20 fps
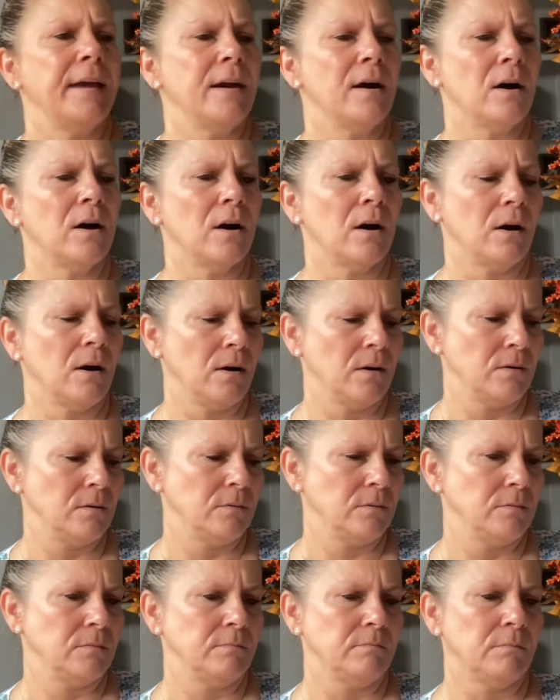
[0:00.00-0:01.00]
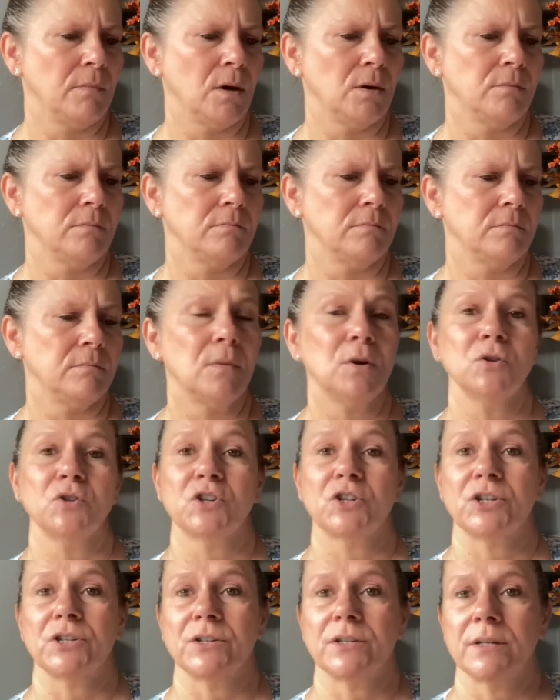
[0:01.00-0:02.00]
are
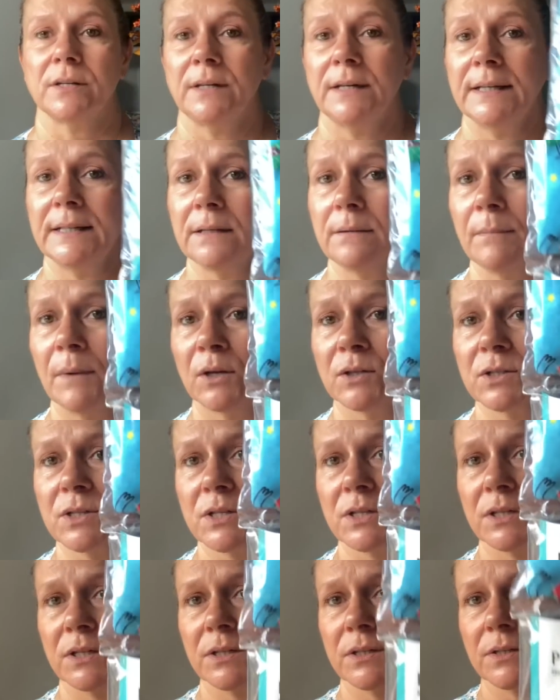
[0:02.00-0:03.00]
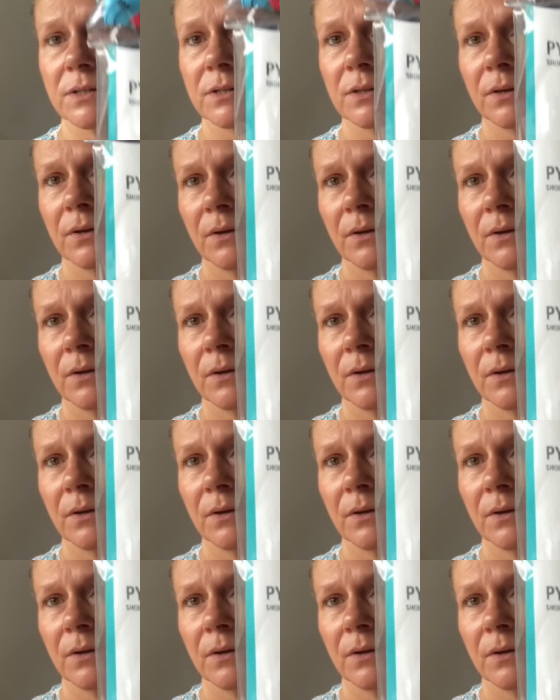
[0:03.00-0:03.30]
monsters, little monsters.